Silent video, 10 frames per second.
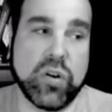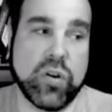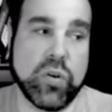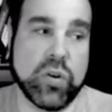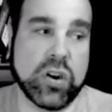
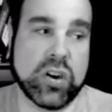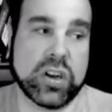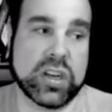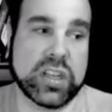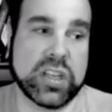
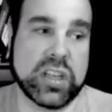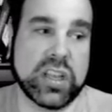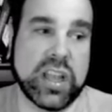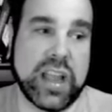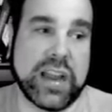or
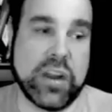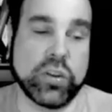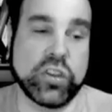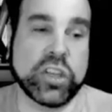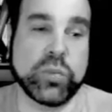or
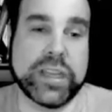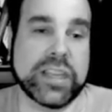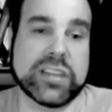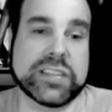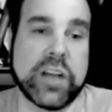you can weaken
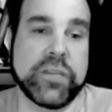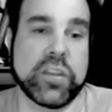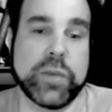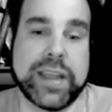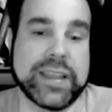yourself in
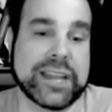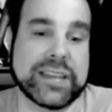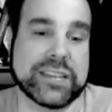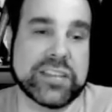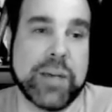the way
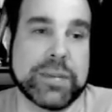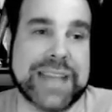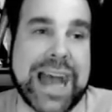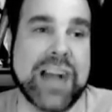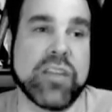that Thomas
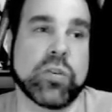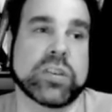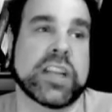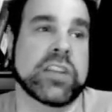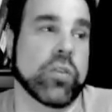Achord
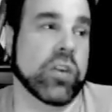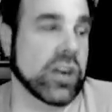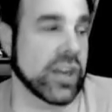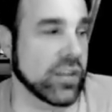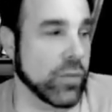did,
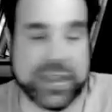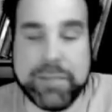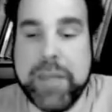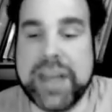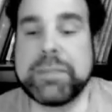or in the way that
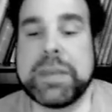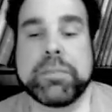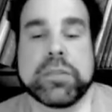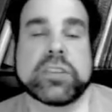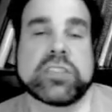many
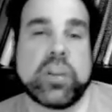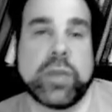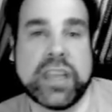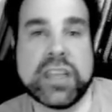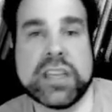people are
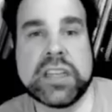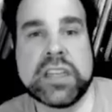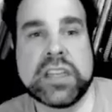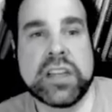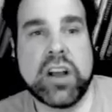doing
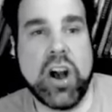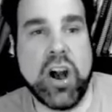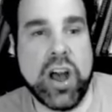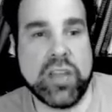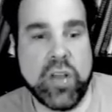uh,
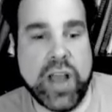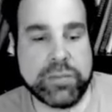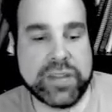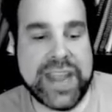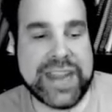online
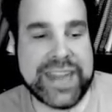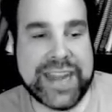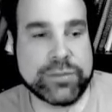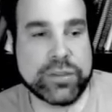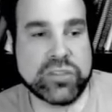when they
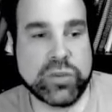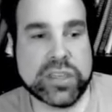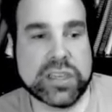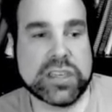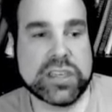engage with
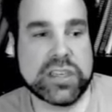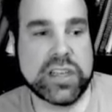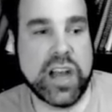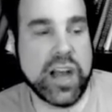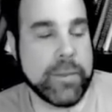Twitter.
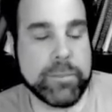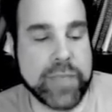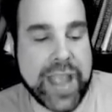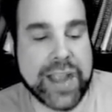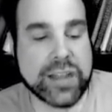Uh,
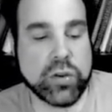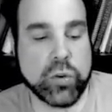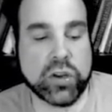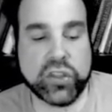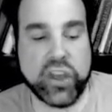Angelo
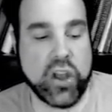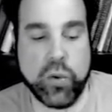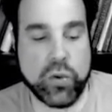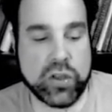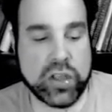Worth,
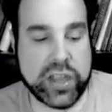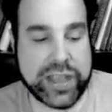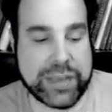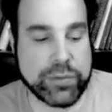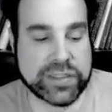though,
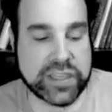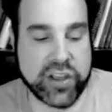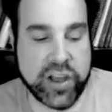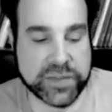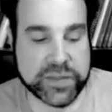he was in a
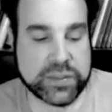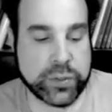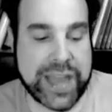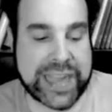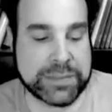controversy
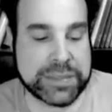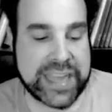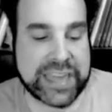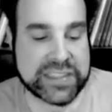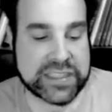with Academic
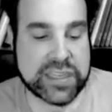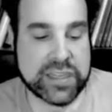Agent.